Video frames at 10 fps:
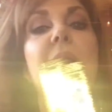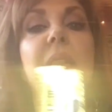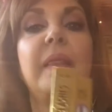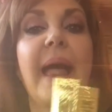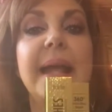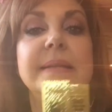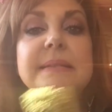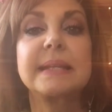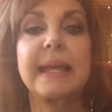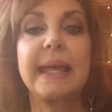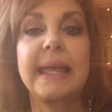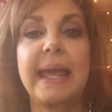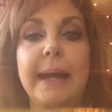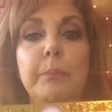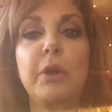lights
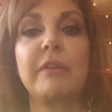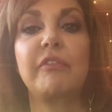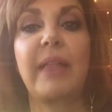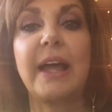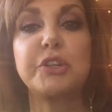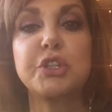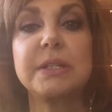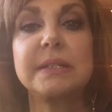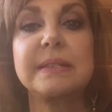camera flashes.